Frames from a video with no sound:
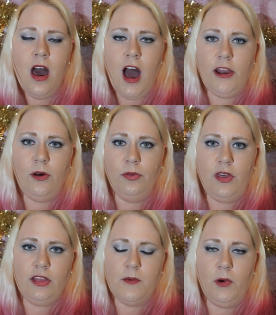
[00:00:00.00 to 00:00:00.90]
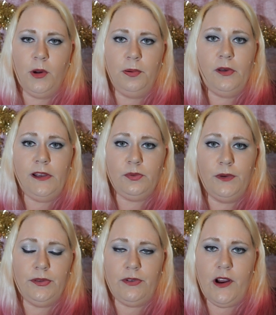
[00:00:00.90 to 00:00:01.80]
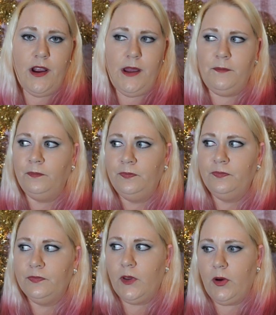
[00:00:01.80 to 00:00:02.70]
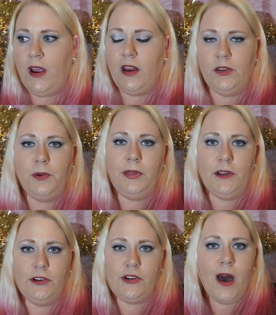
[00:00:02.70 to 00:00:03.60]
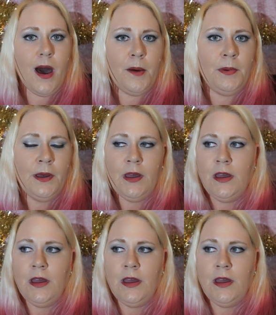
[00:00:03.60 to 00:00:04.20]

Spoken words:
I don't think the Boulder Police was very great at doing their job.